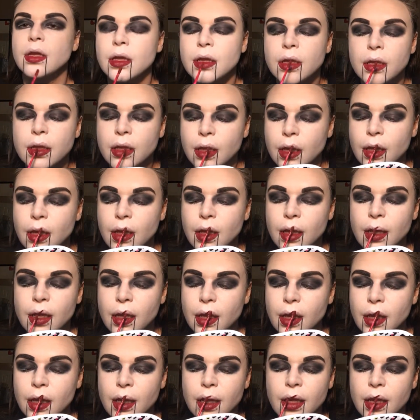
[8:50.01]
And this
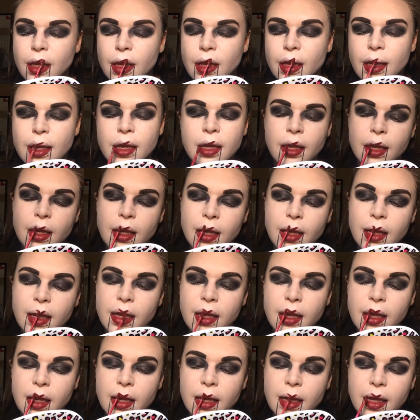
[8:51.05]
brand is actually
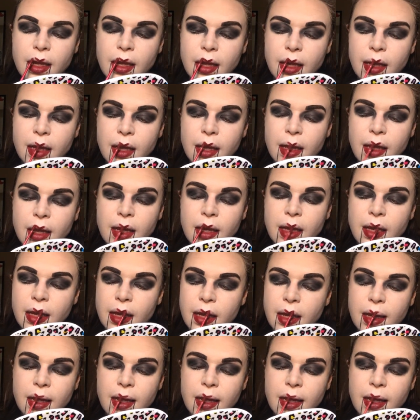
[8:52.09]
ColourPop.